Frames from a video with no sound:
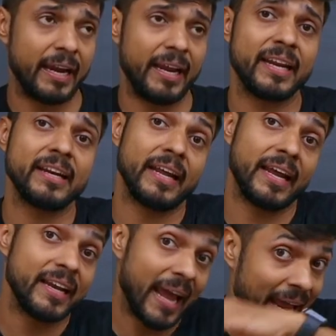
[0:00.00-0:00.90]

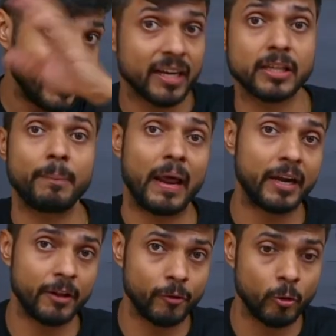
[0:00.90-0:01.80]
in any other planet,
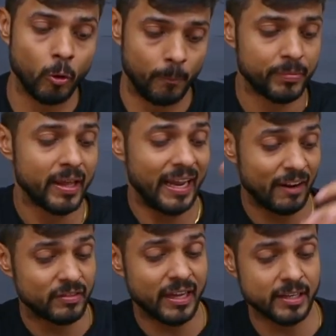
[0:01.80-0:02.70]
if you go,
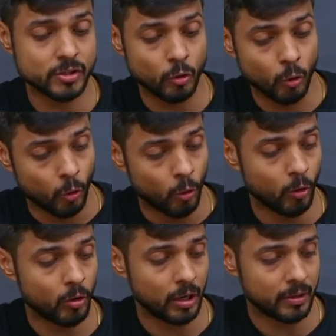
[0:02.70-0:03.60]
if there is
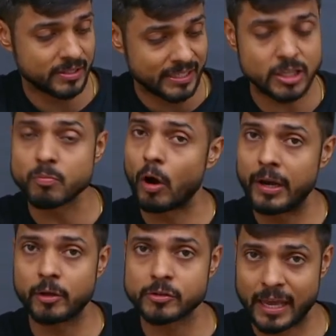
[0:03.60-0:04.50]
no such
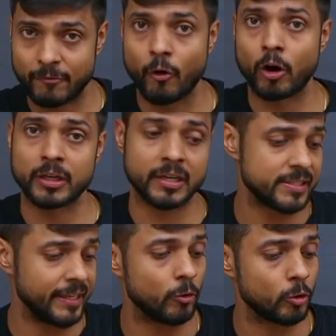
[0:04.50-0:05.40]
molecules like water,
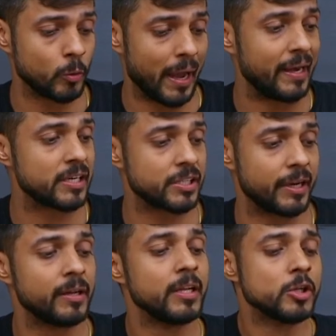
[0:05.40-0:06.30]
CO2,
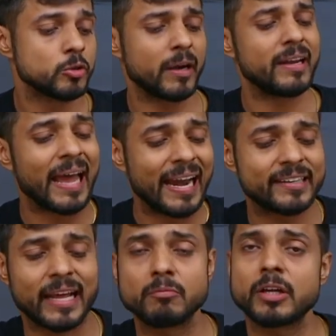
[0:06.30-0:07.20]
NH3, so at night
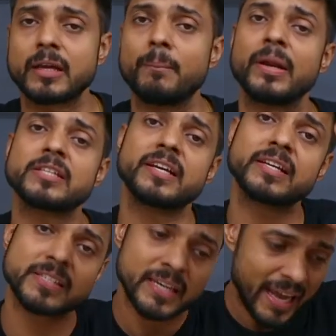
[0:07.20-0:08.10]
time the temperature
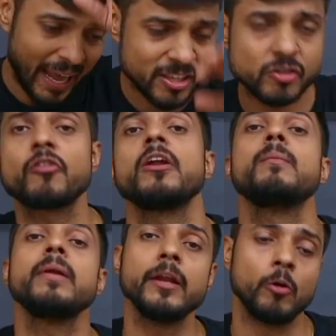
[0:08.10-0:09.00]
is
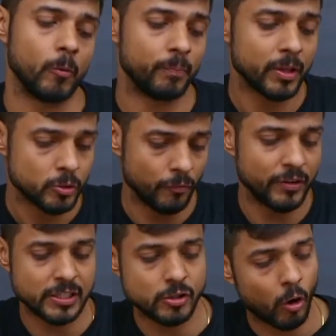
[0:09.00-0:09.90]
extremely low, so which
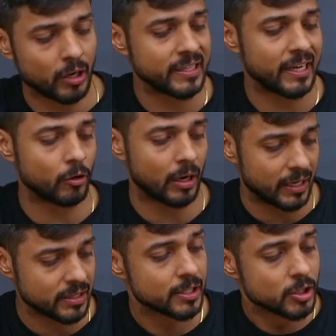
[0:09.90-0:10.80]
is not there on
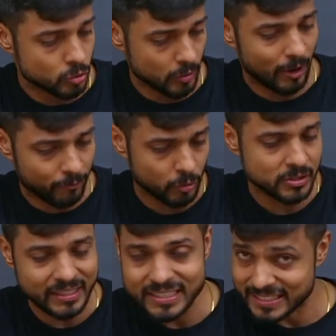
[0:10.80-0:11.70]
earth. So of course
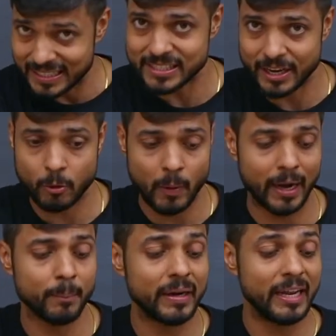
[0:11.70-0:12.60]
this is
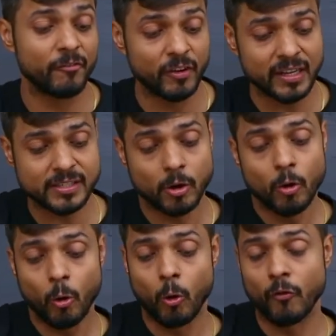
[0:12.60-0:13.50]
required, but if it is
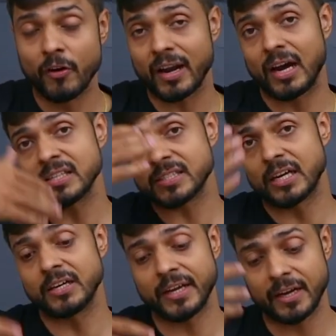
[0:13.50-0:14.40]
over a
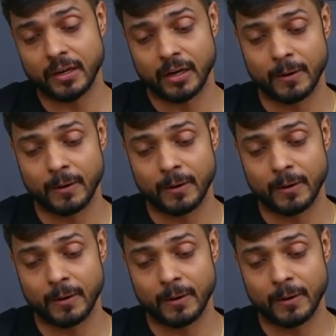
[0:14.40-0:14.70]
certain